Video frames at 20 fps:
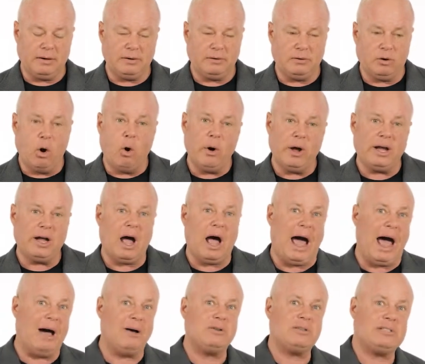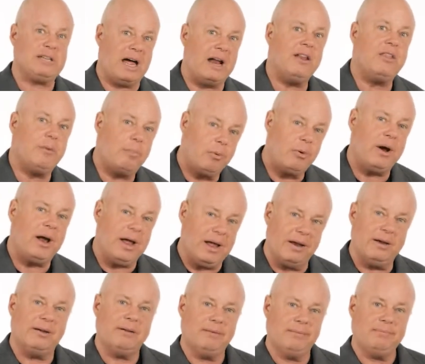going outside of the
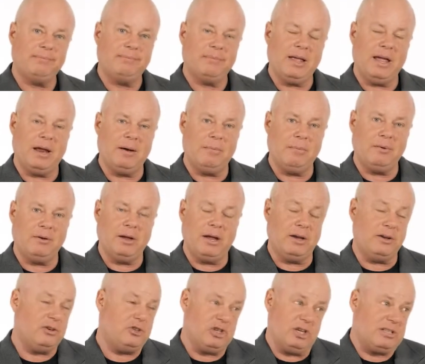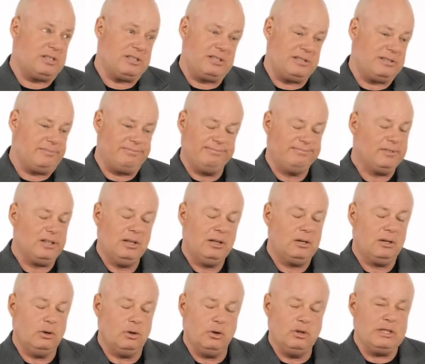brand and just
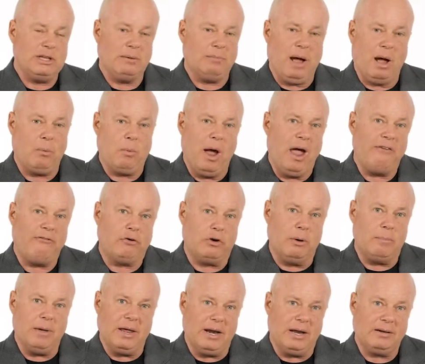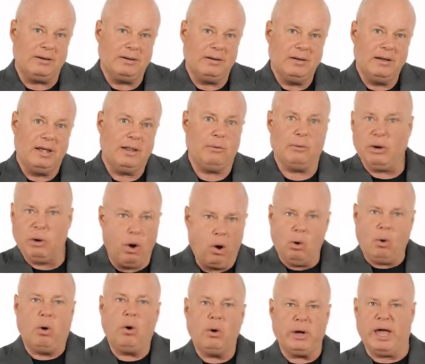losing my way for a minute. And we
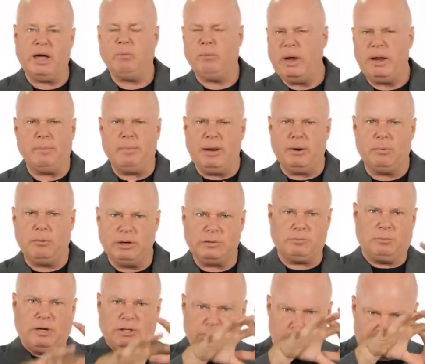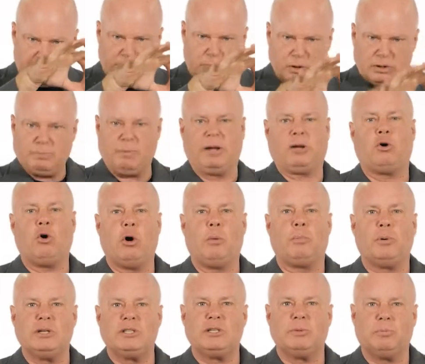okay, wait a minute. What's my core
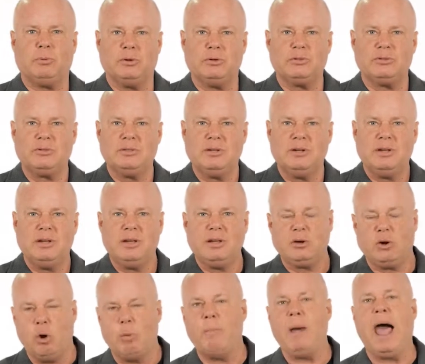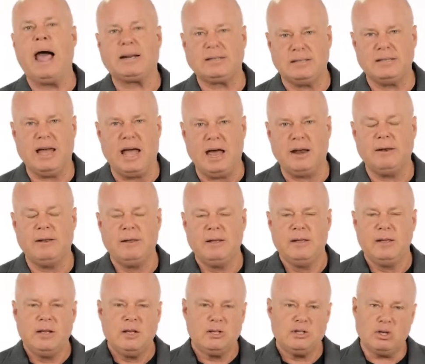principles? Go back to that.
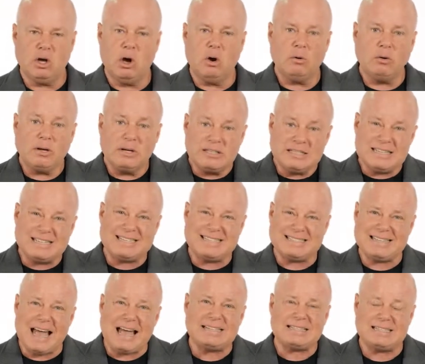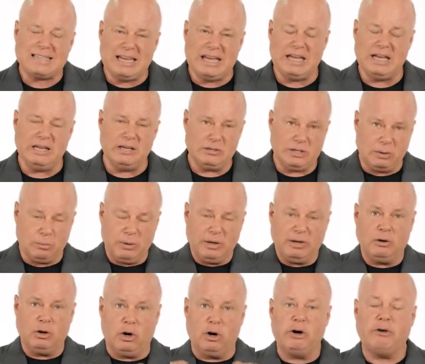So success keys that we
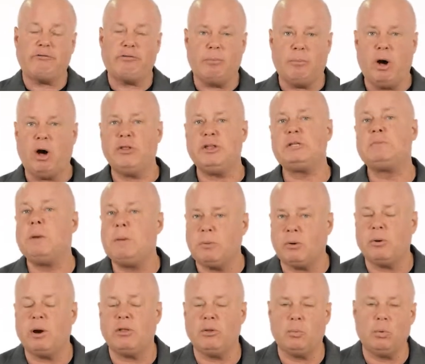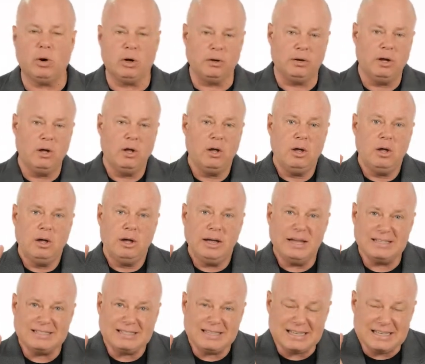learned from all these people around the world
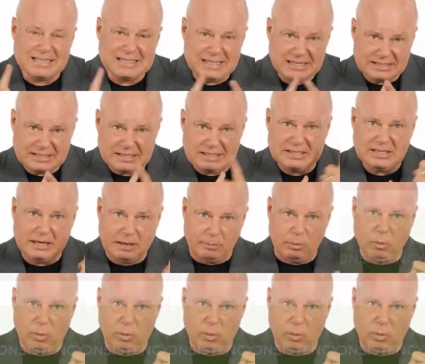is consistency, number